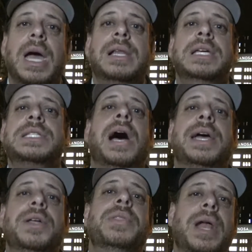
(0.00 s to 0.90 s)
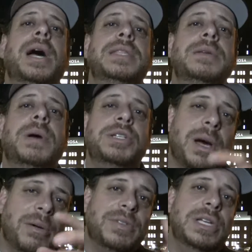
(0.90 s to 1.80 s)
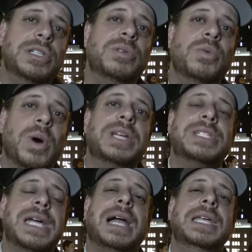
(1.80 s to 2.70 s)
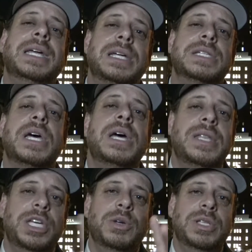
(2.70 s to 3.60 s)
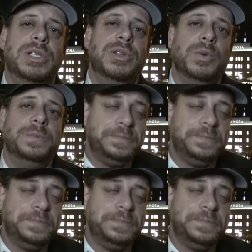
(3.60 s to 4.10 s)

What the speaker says: At least I know that I did my job of teaching you what exactly it is that you need to do.